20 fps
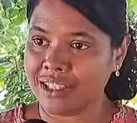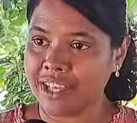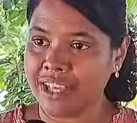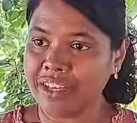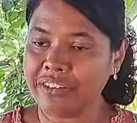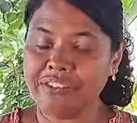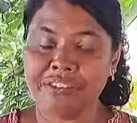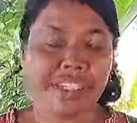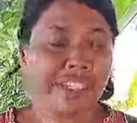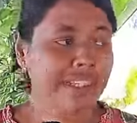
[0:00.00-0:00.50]

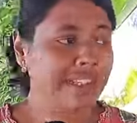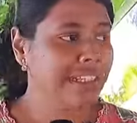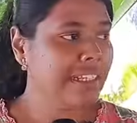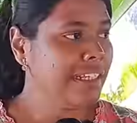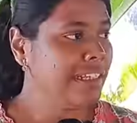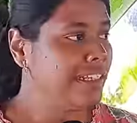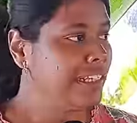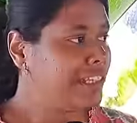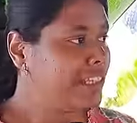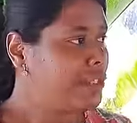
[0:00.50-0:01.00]

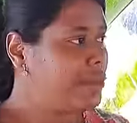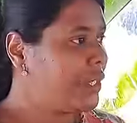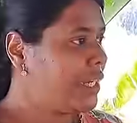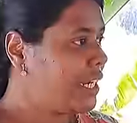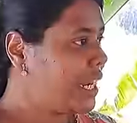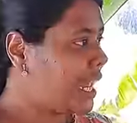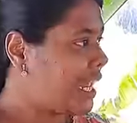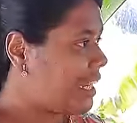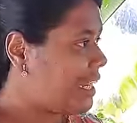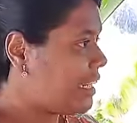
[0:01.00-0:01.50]
Everything that you
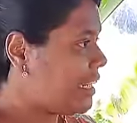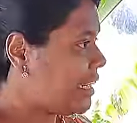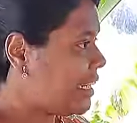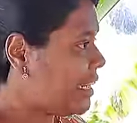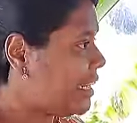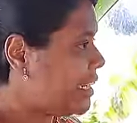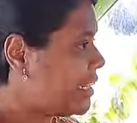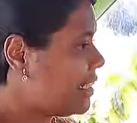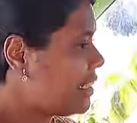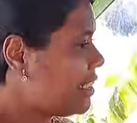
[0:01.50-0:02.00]
and I
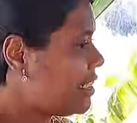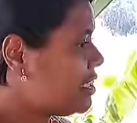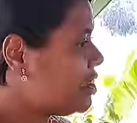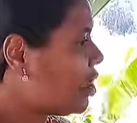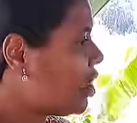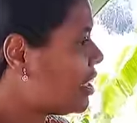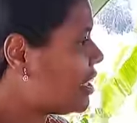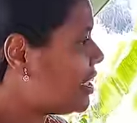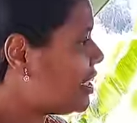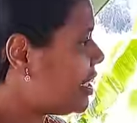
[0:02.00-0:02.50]
need is
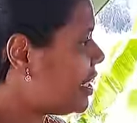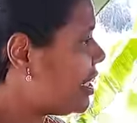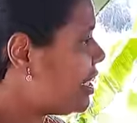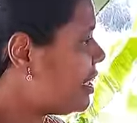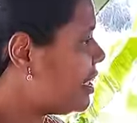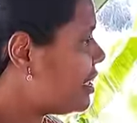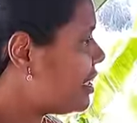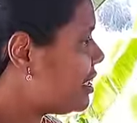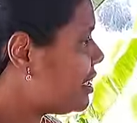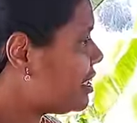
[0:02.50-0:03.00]

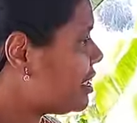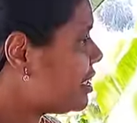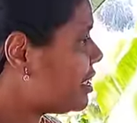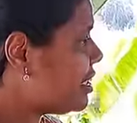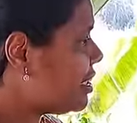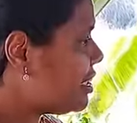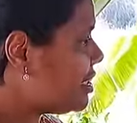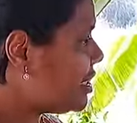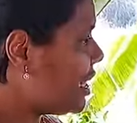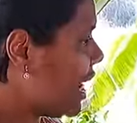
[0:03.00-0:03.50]
already
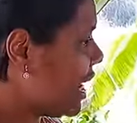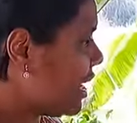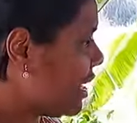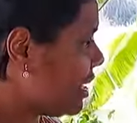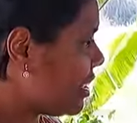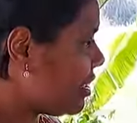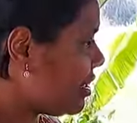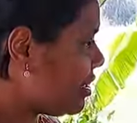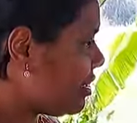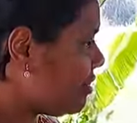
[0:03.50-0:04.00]
done.
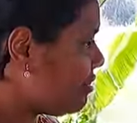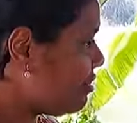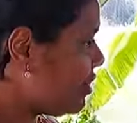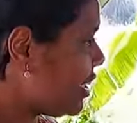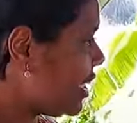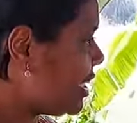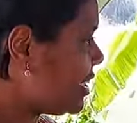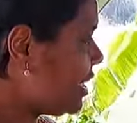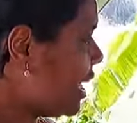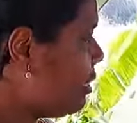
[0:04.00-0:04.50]

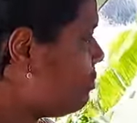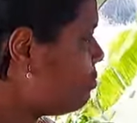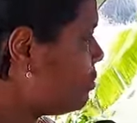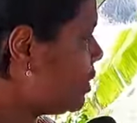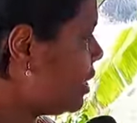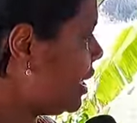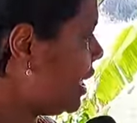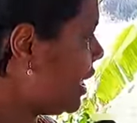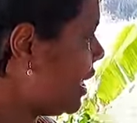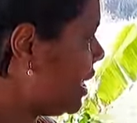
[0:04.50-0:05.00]
For
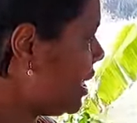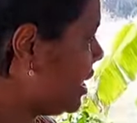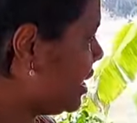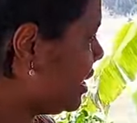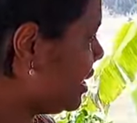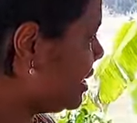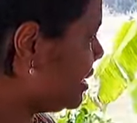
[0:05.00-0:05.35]
example, healing